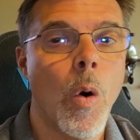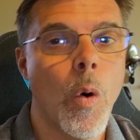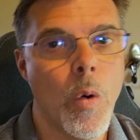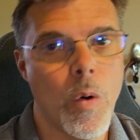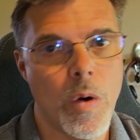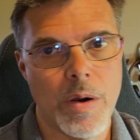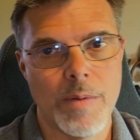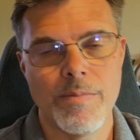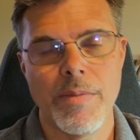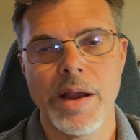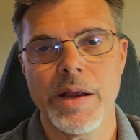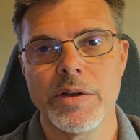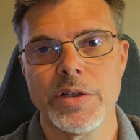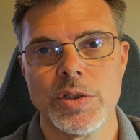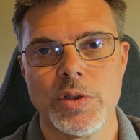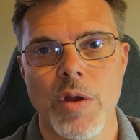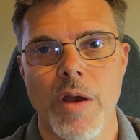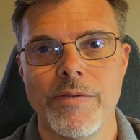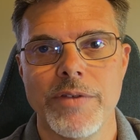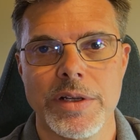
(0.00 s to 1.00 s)
or
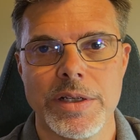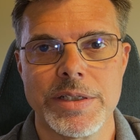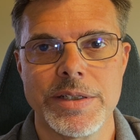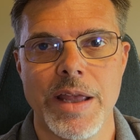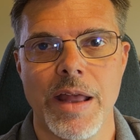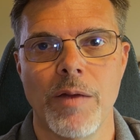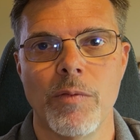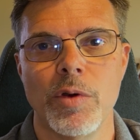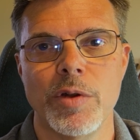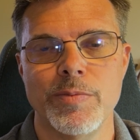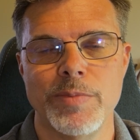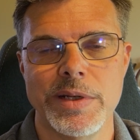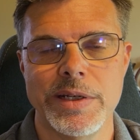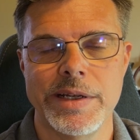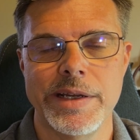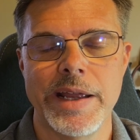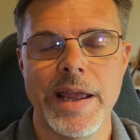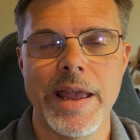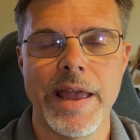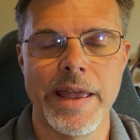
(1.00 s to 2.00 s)
Microsoft Excel would
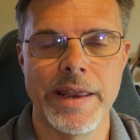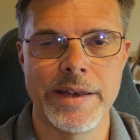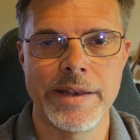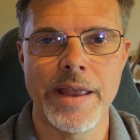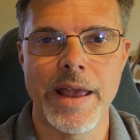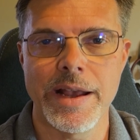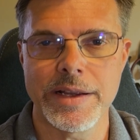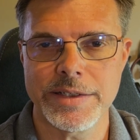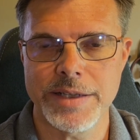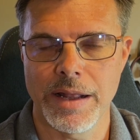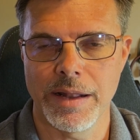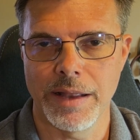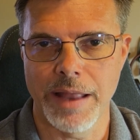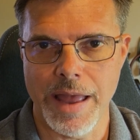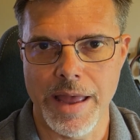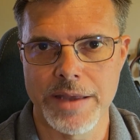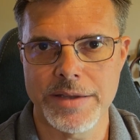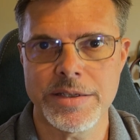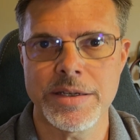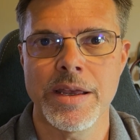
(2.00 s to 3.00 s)
be an X L
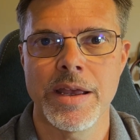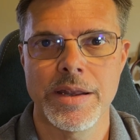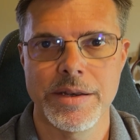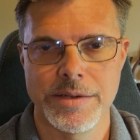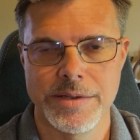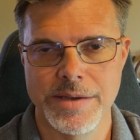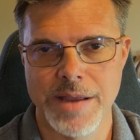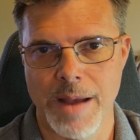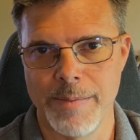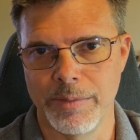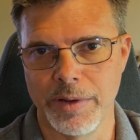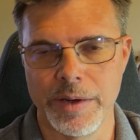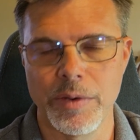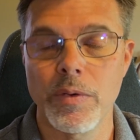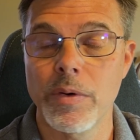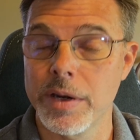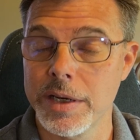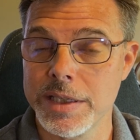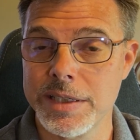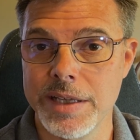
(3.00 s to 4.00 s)
S template
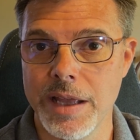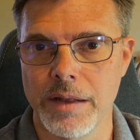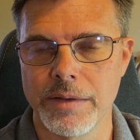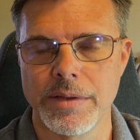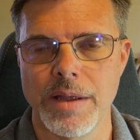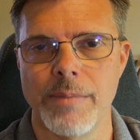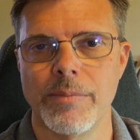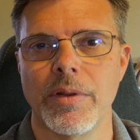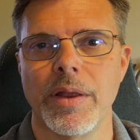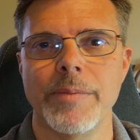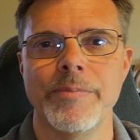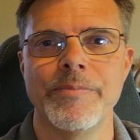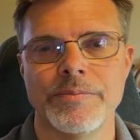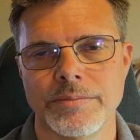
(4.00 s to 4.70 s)
or Excel template.